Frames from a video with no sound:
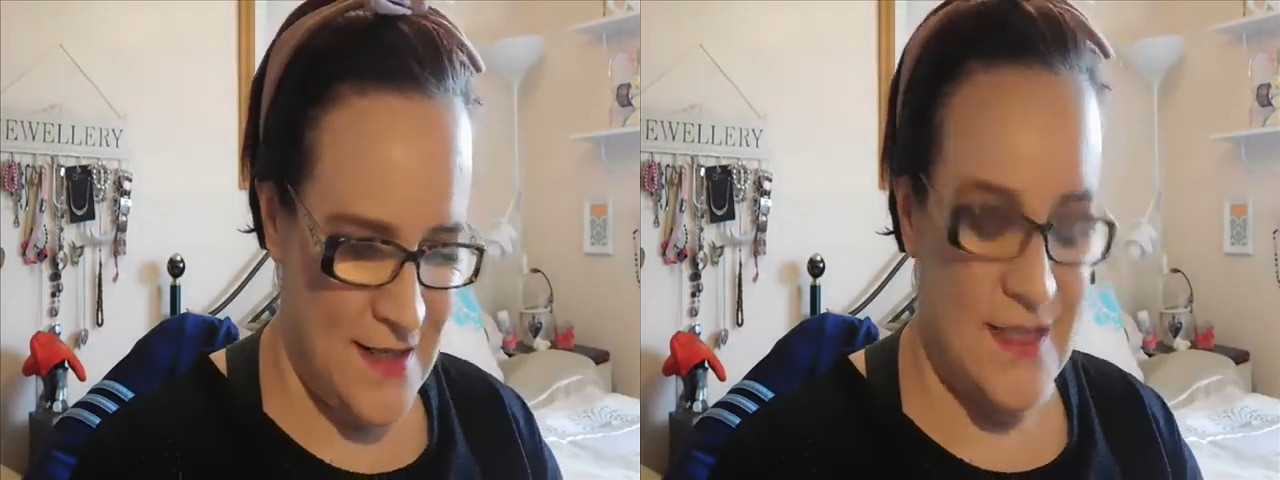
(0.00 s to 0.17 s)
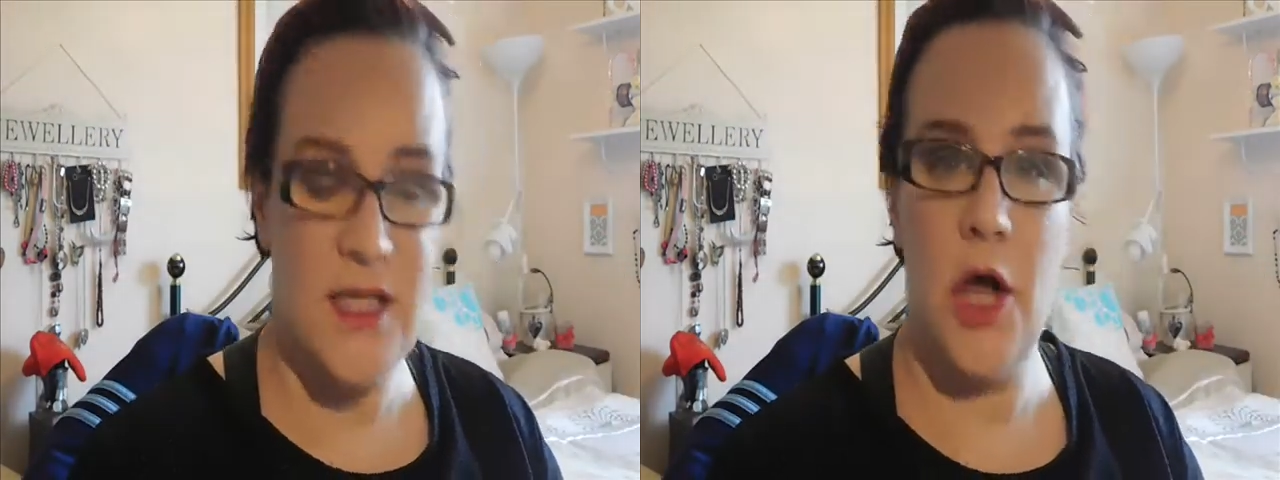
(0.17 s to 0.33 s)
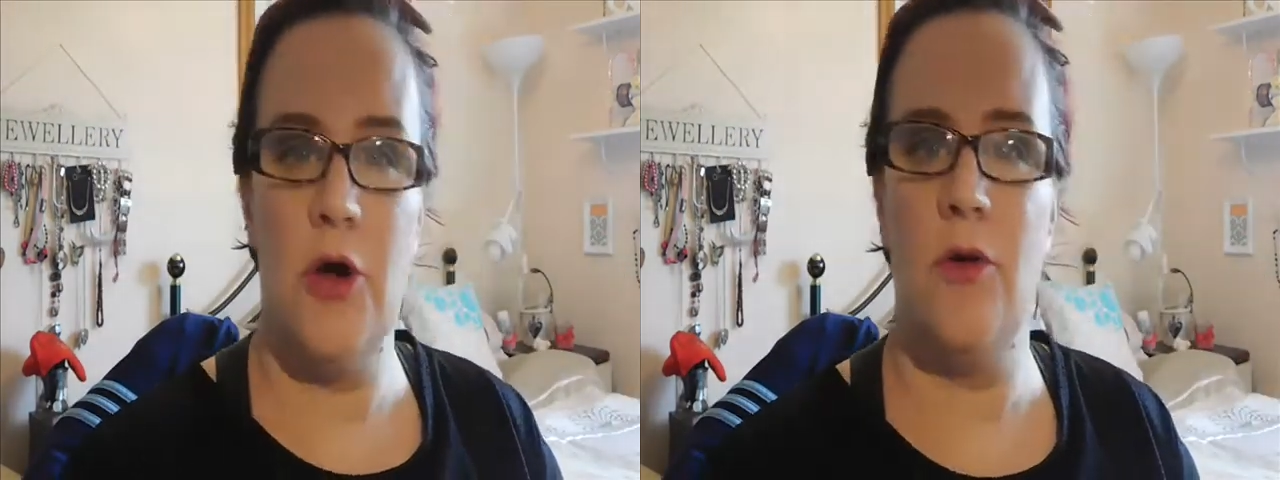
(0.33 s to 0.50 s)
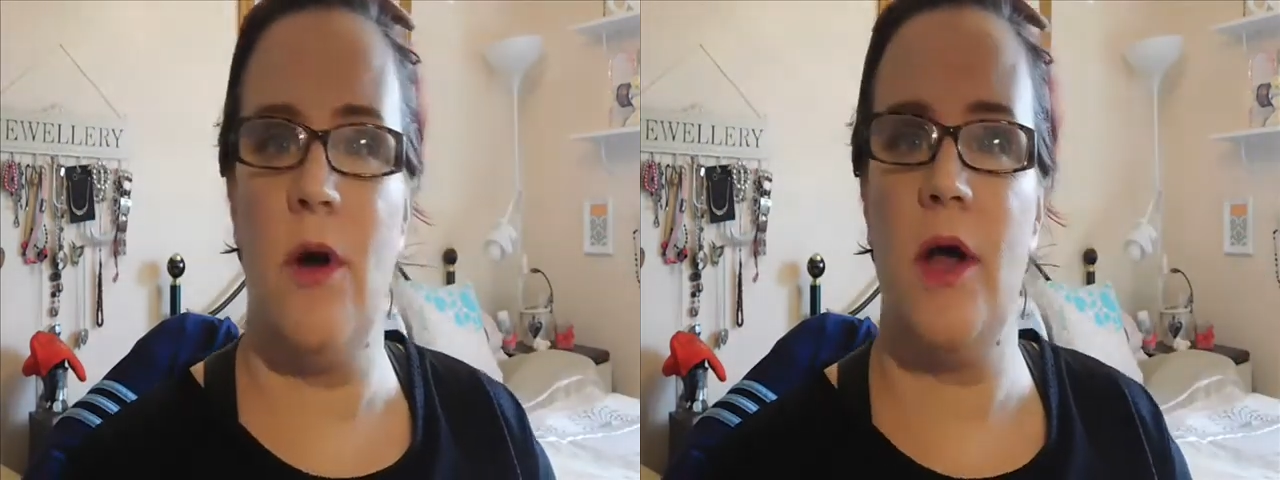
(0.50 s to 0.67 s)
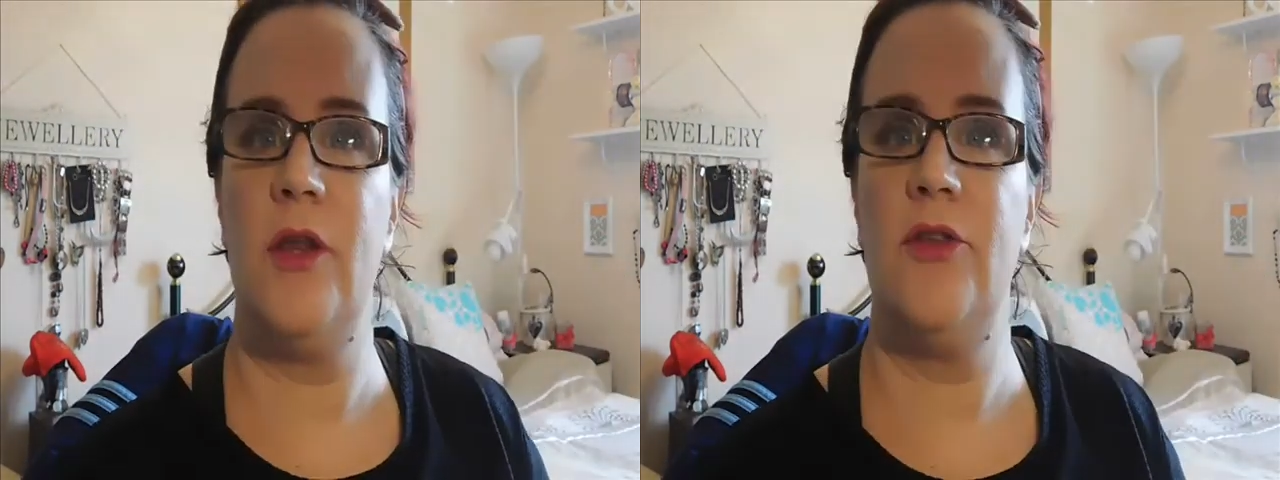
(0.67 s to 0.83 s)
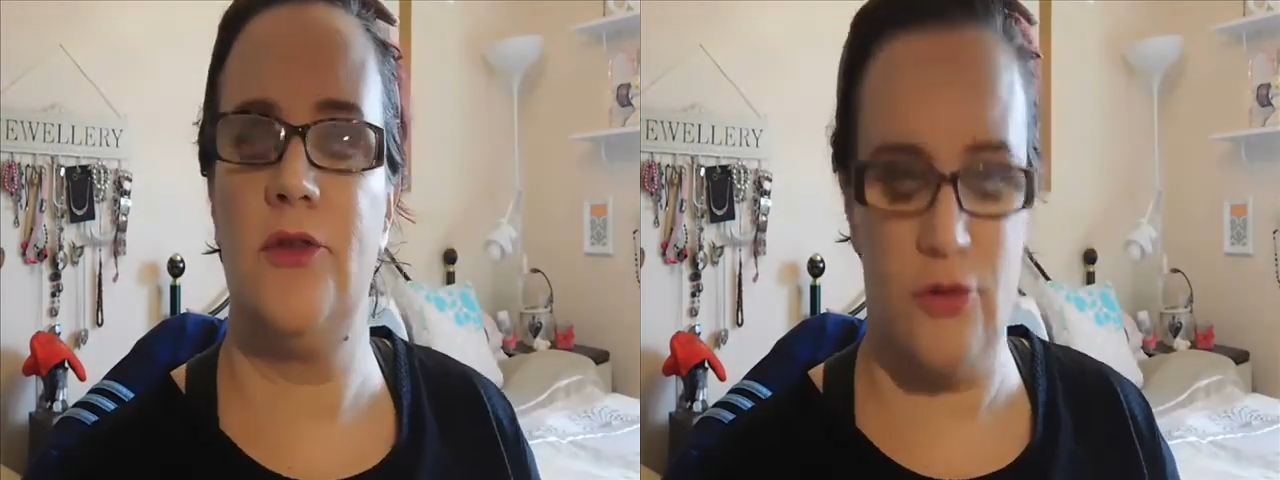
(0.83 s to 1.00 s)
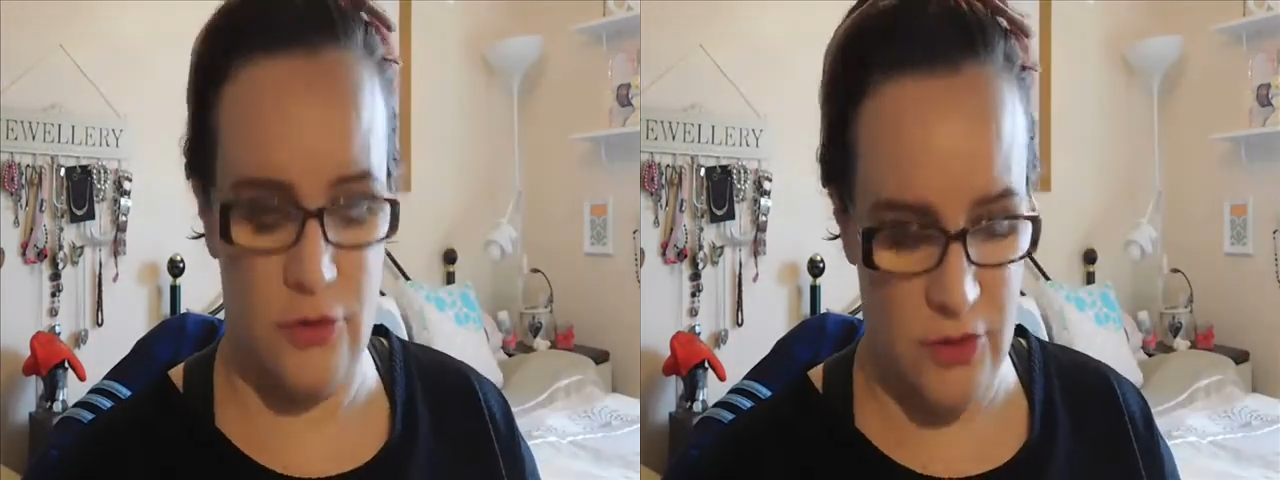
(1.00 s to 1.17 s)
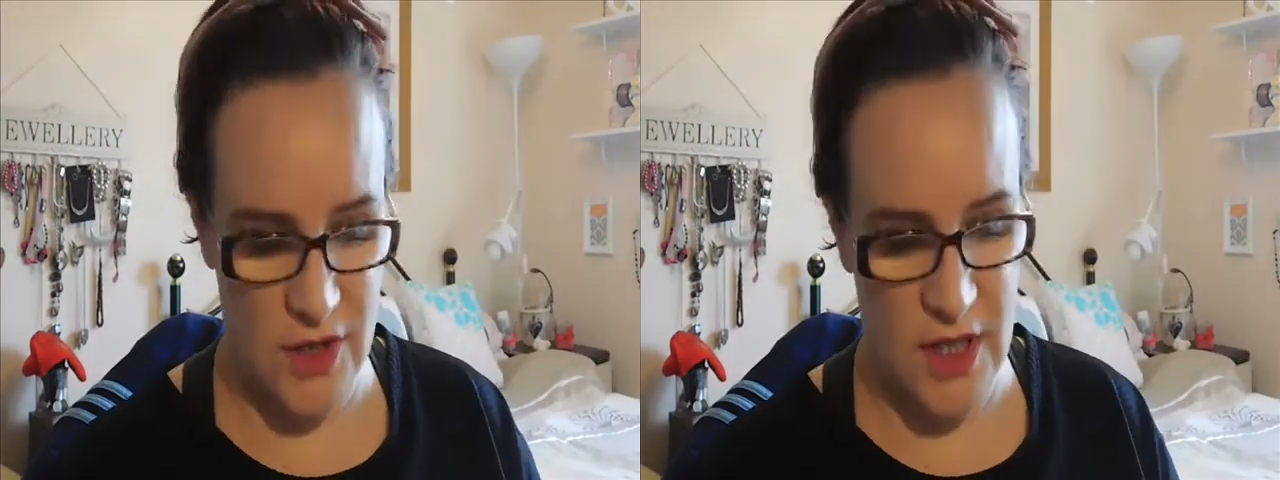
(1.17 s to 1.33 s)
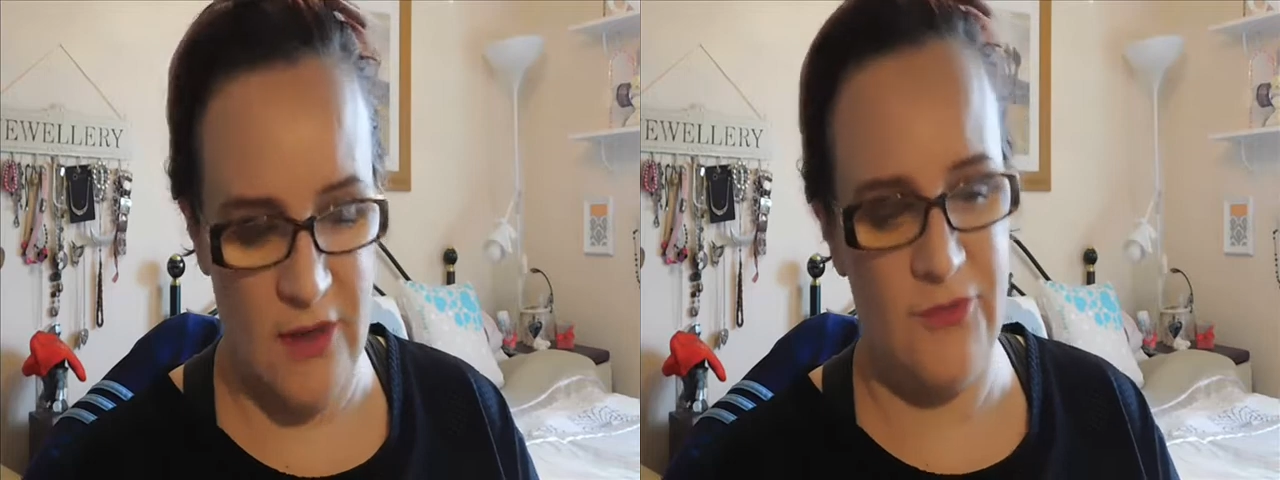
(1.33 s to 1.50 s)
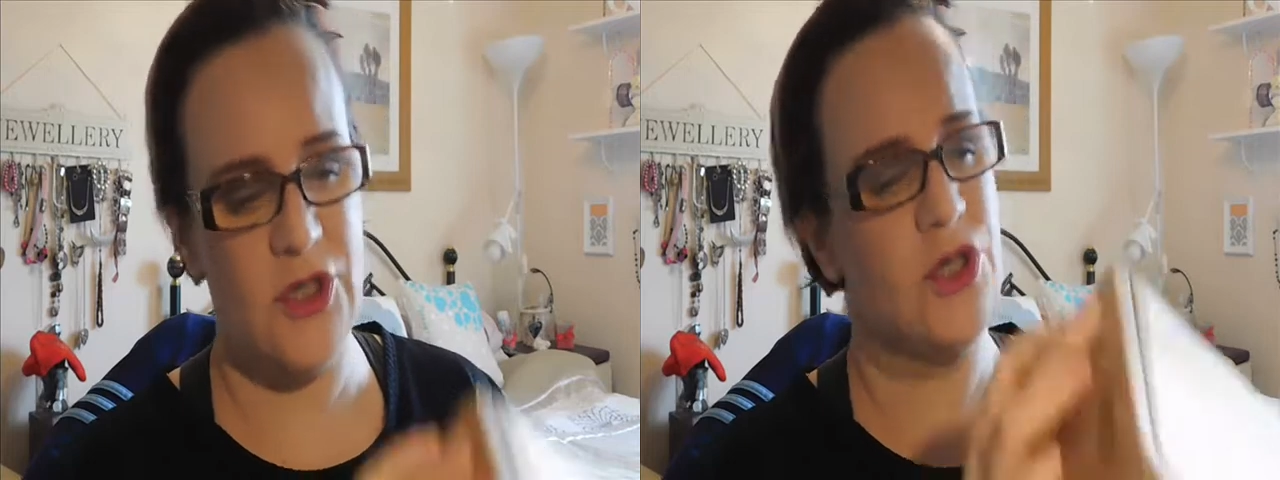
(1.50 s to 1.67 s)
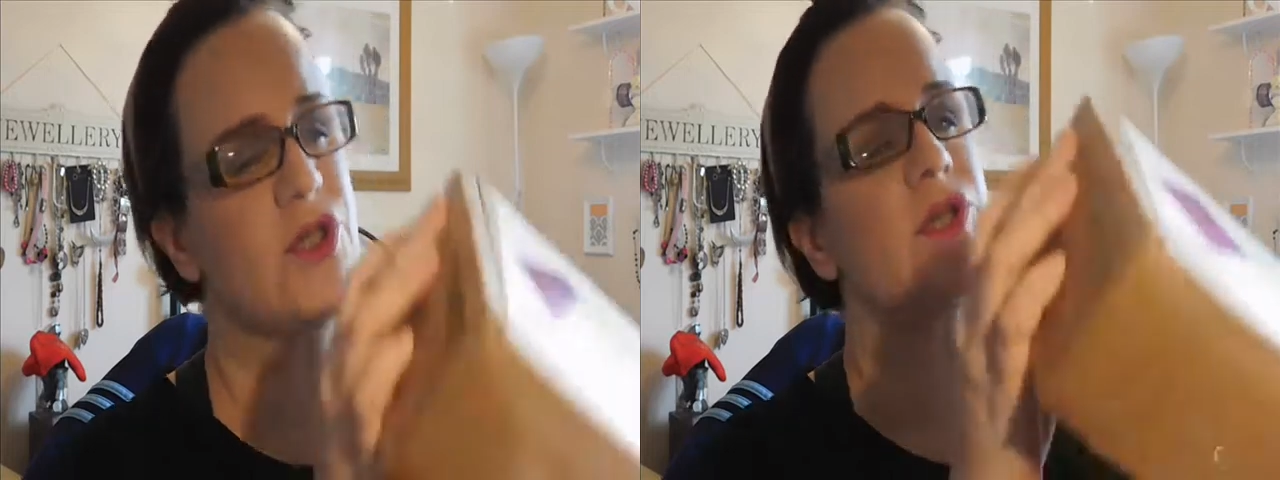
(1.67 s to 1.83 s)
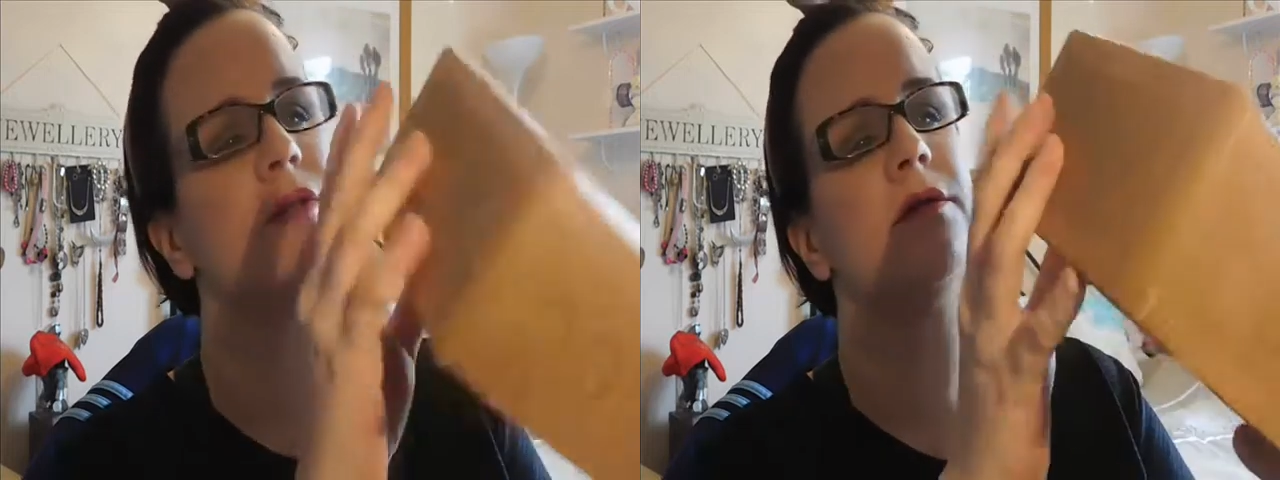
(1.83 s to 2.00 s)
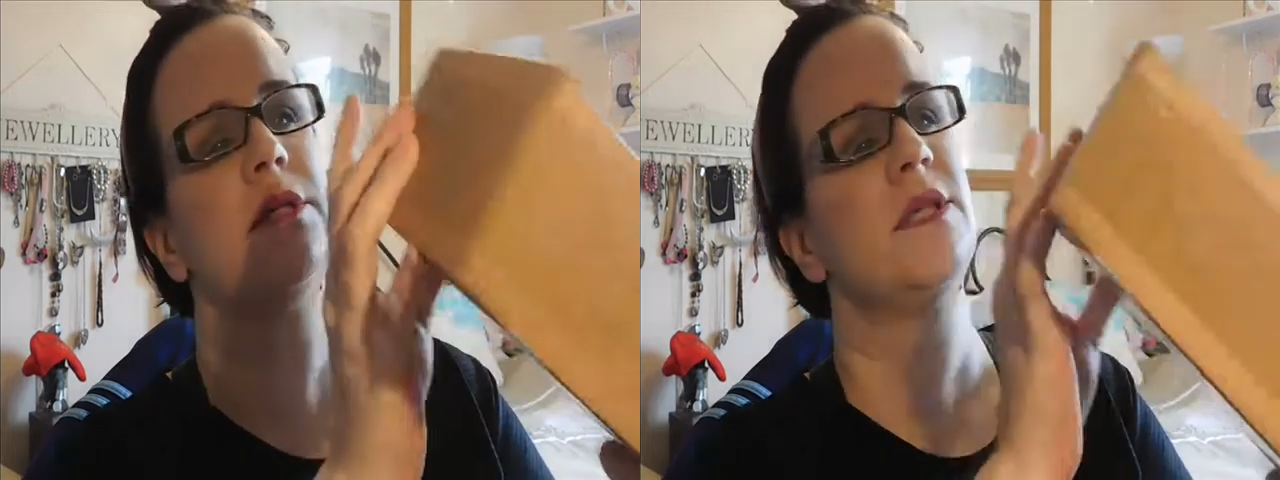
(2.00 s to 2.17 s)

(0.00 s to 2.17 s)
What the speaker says: So I thought I've just